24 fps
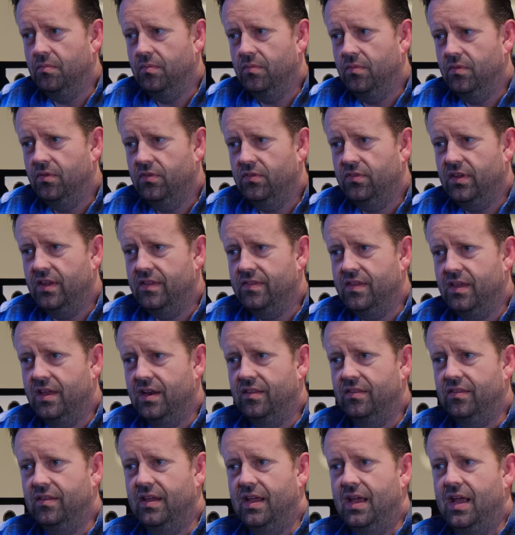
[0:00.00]
said
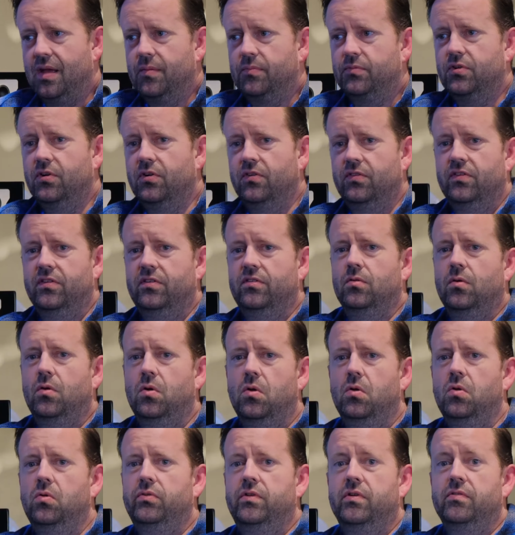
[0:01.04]
that the amp turns into a
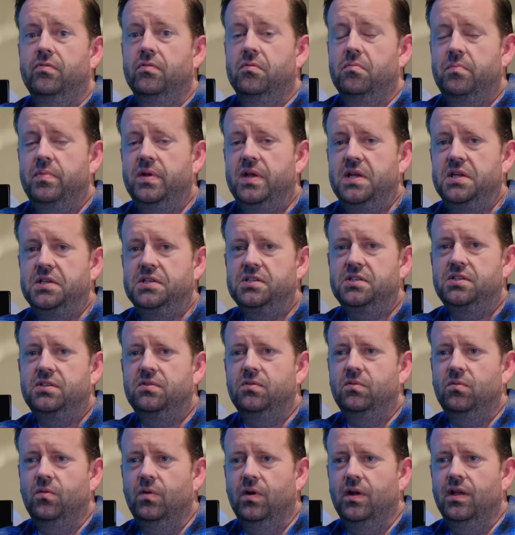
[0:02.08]
whole different beast
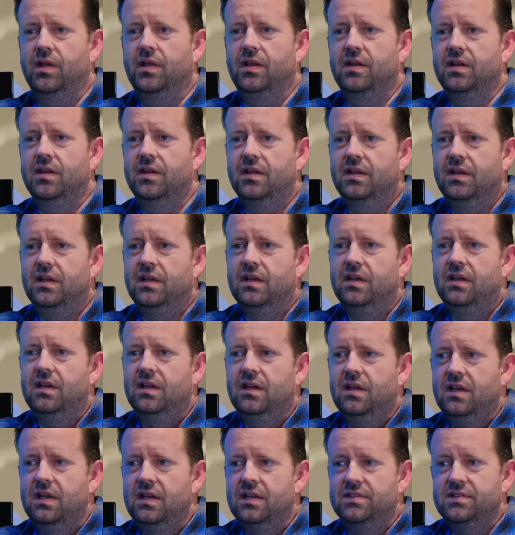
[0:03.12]
when
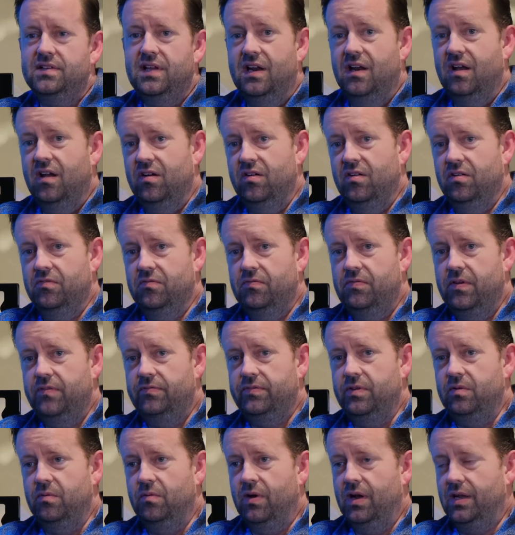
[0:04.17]
it's at
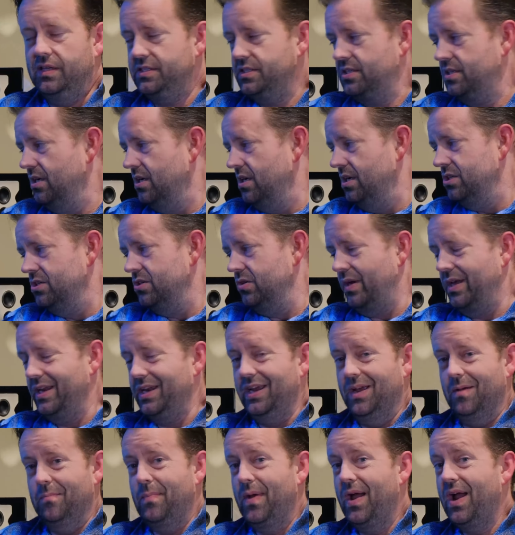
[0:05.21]
150 watts. So
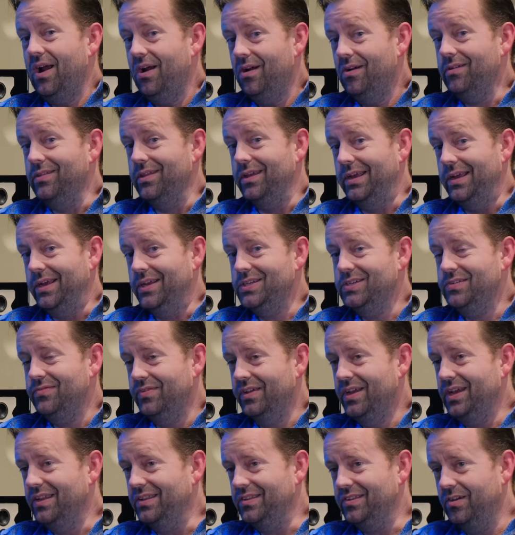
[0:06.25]
getting a pair of these, if you
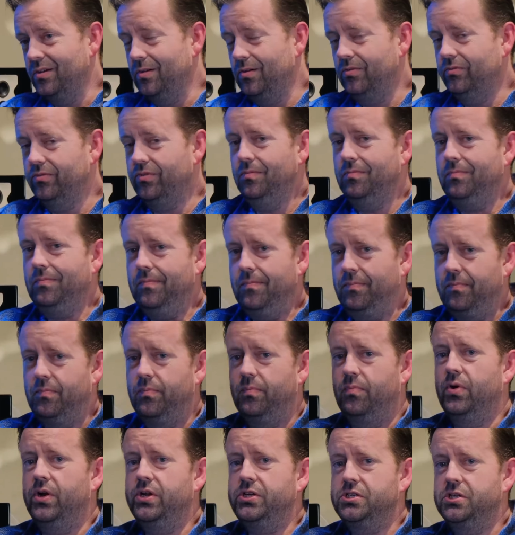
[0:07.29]
get 2 of them,
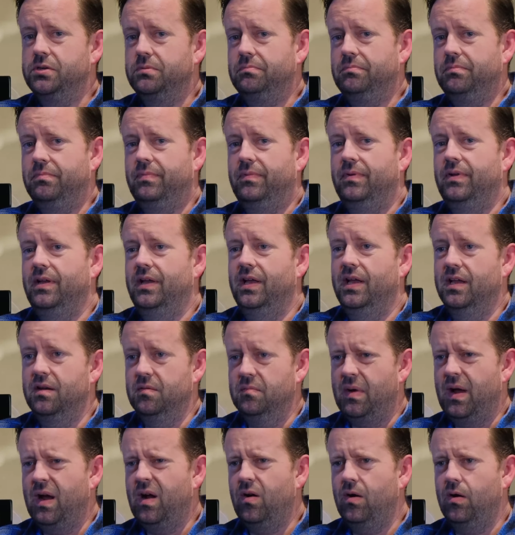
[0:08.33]
bridge them, and
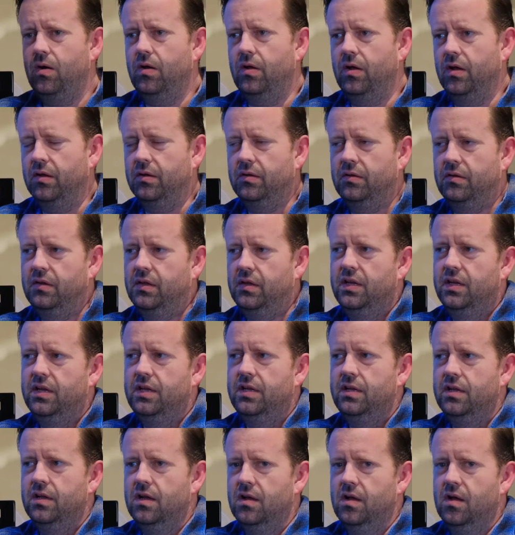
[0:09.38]
power
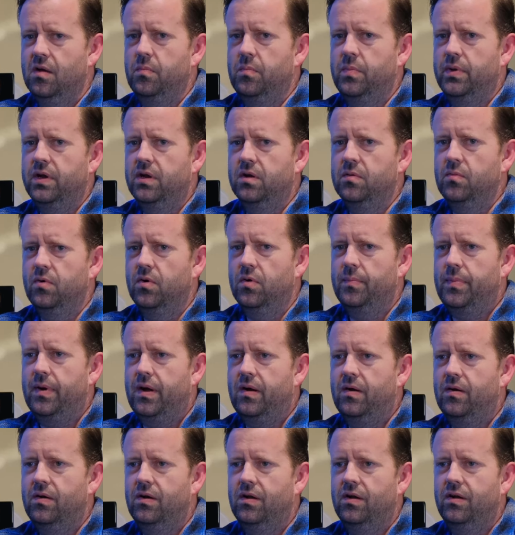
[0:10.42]
a bigger, more
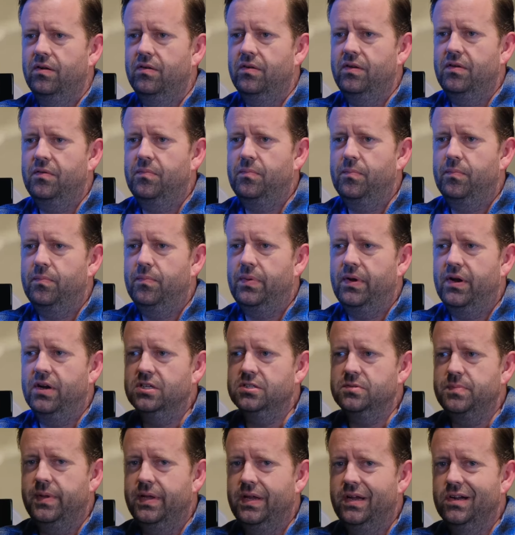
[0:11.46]
power-hungry pair of
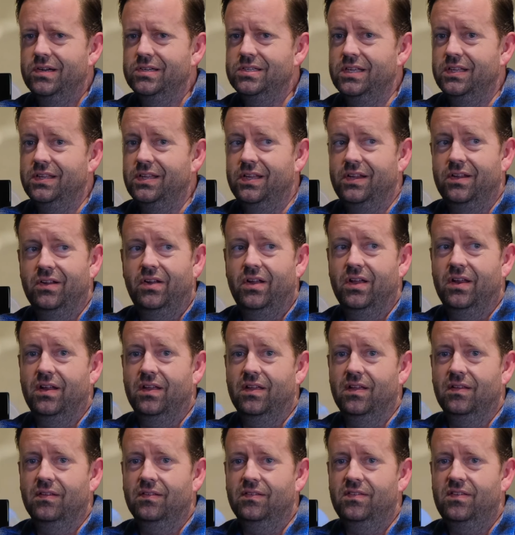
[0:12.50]
speakers, I think you're going
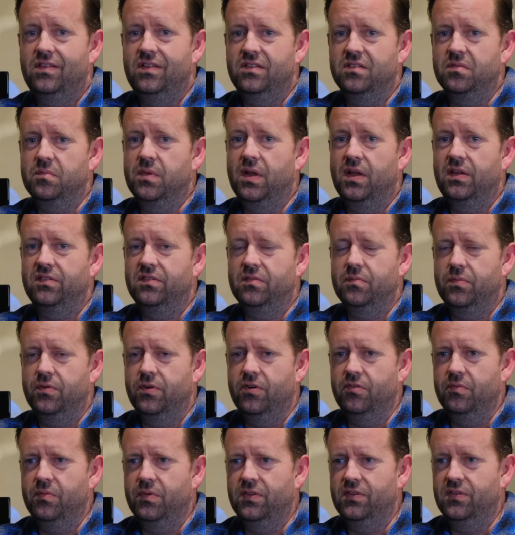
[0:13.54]
to see some nice
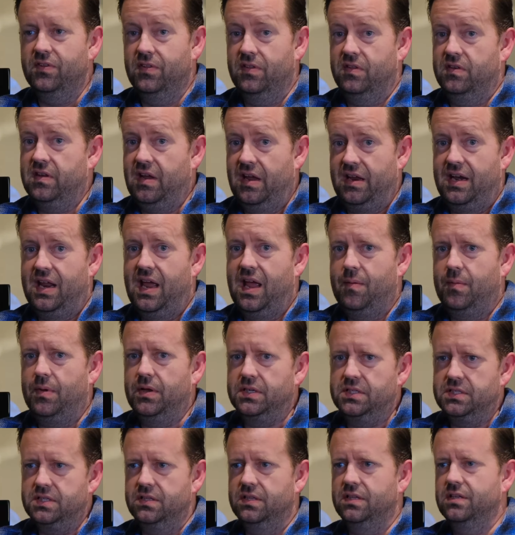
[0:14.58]
improvements in the
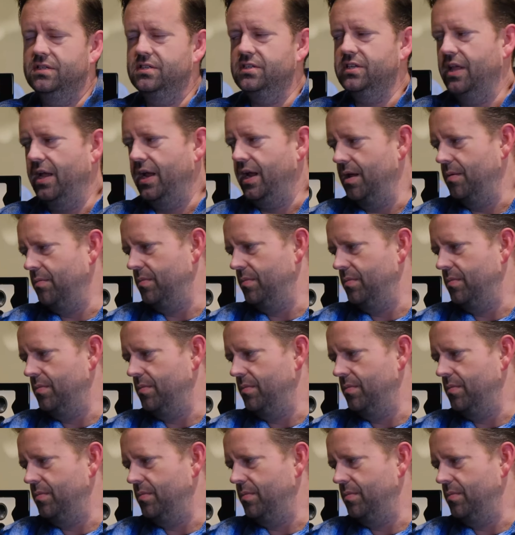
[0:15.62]
dynamics and the slam